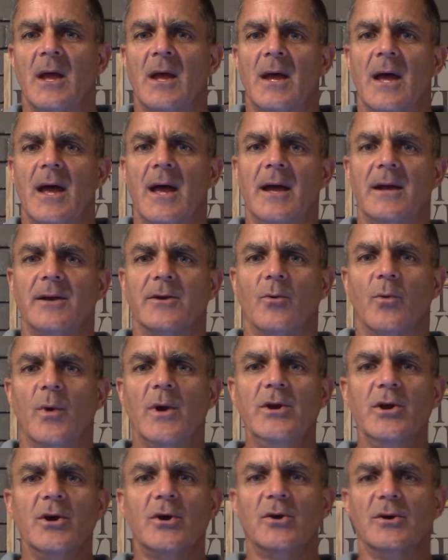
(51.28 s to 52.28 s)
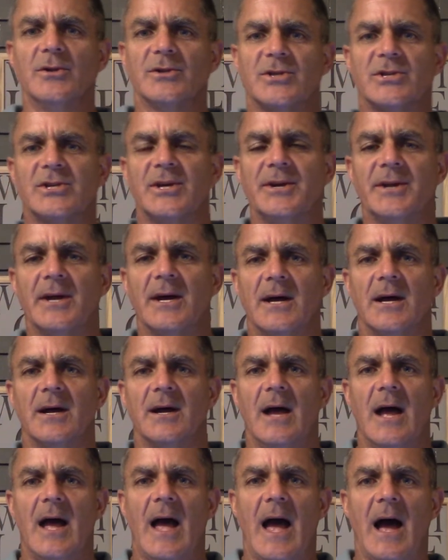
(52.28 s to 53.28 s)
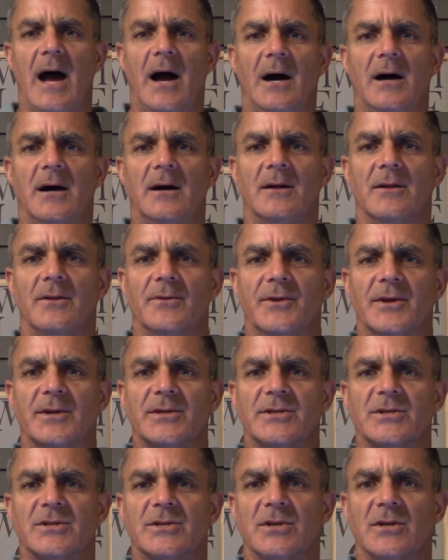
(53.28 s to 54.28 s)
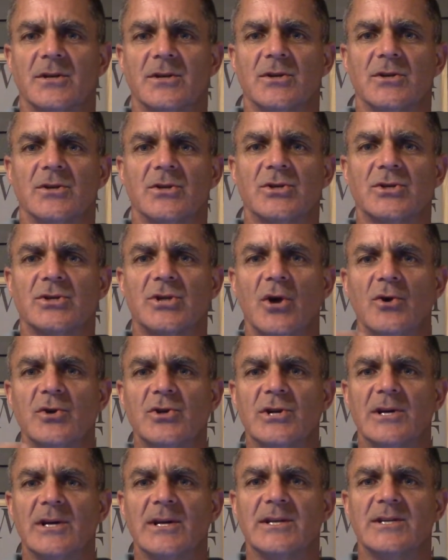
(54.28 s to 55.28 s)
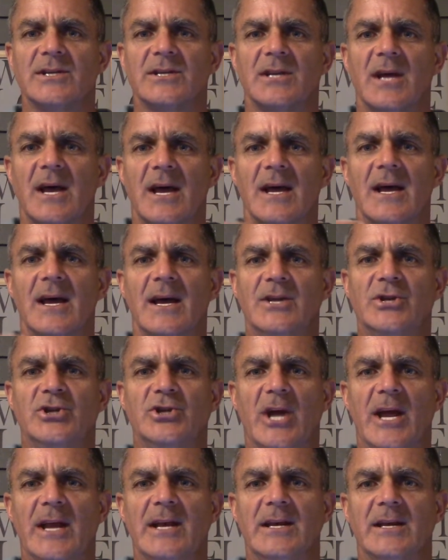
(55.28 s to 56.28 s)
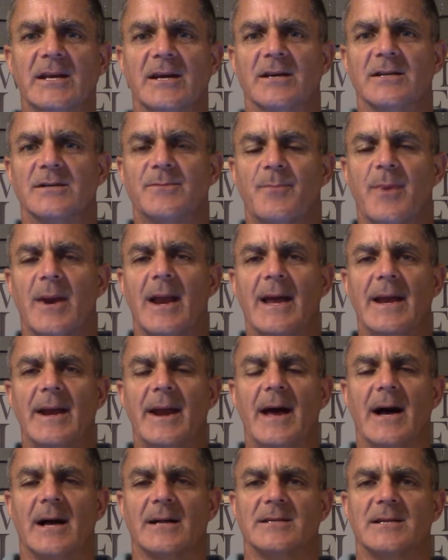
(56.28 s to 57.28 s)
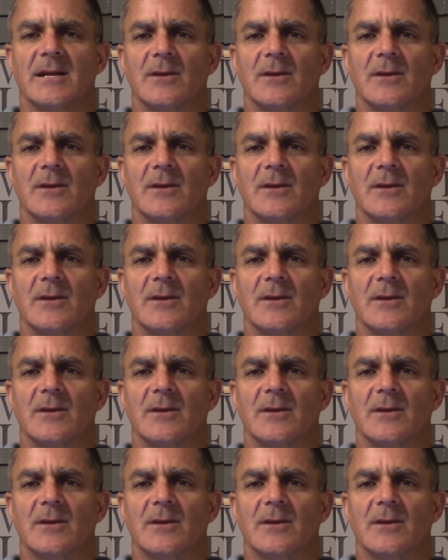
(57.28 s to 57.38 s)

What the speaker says: And when you consider how this socialist agenda is playing out,